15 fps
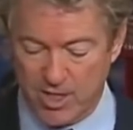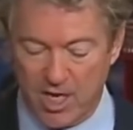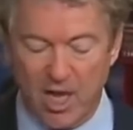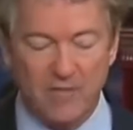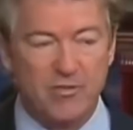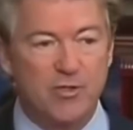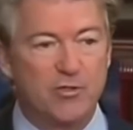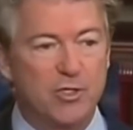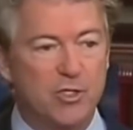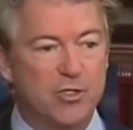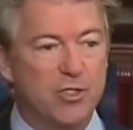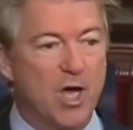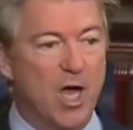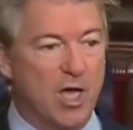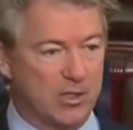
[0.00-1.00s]
and that the
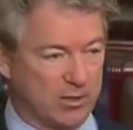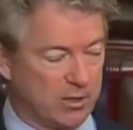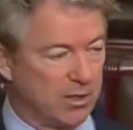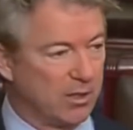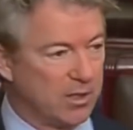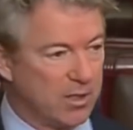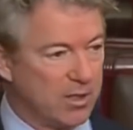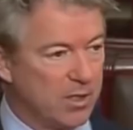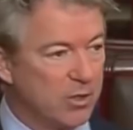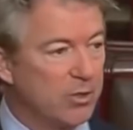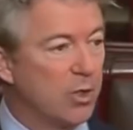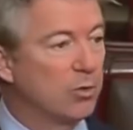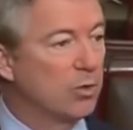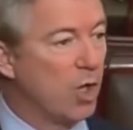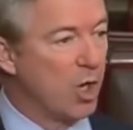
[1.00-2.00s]
dollar
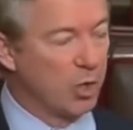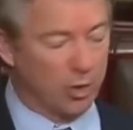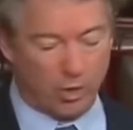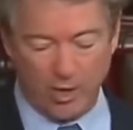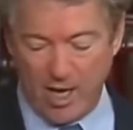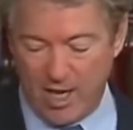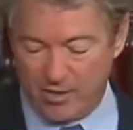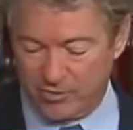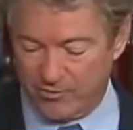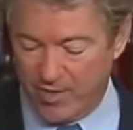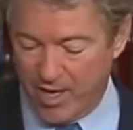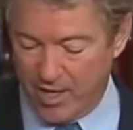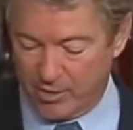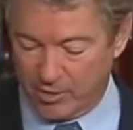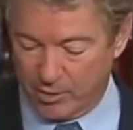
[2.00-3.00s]
no longer has
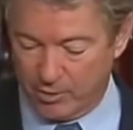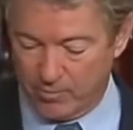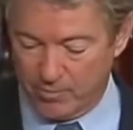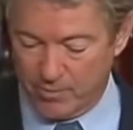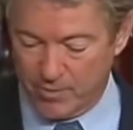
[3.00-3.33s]
value.